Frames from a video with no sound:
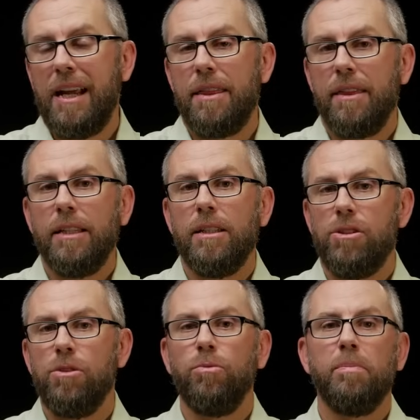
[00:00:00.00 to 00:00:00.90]
I think
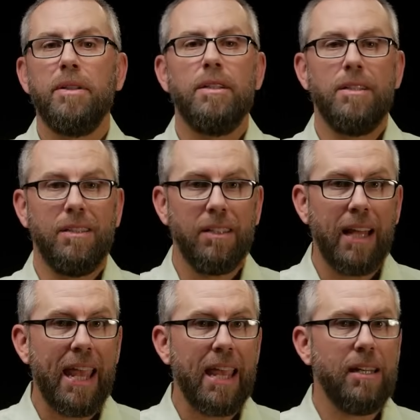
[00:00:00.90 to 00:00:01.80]
that you will be
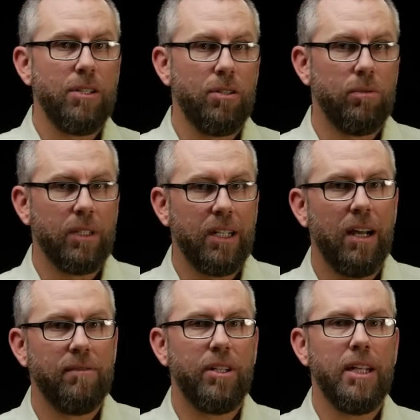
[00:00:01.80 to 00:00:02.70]
delayed in your
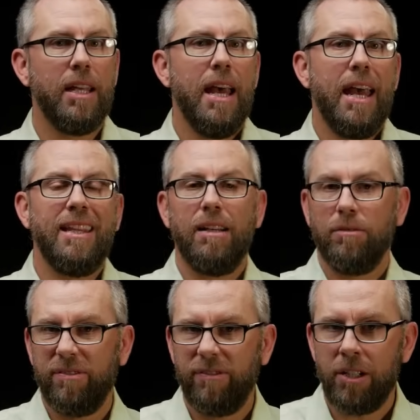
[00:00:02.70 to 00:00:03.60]
recovery, and that
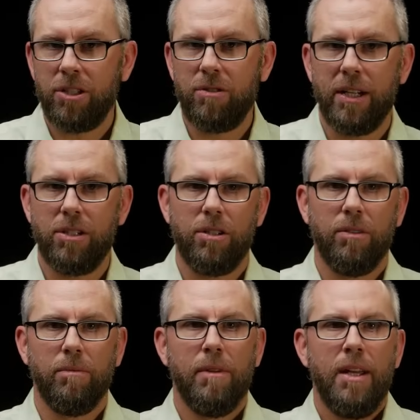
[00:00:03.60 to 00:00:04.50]
will frustrate you.
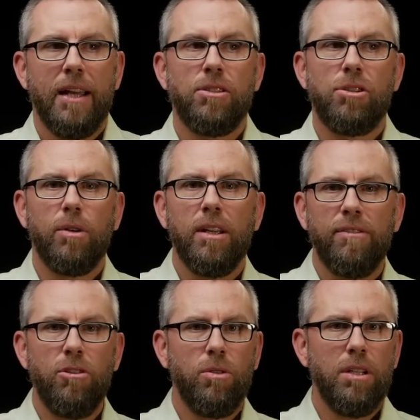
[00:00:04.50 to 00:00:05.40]
And so
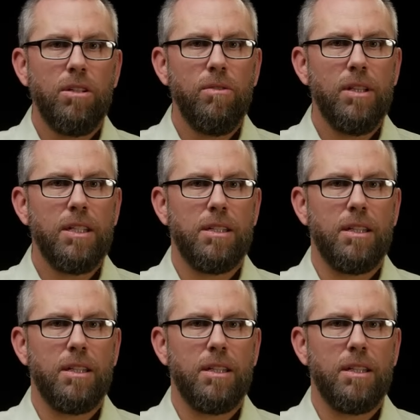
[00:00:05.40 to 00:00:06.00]
if you can do these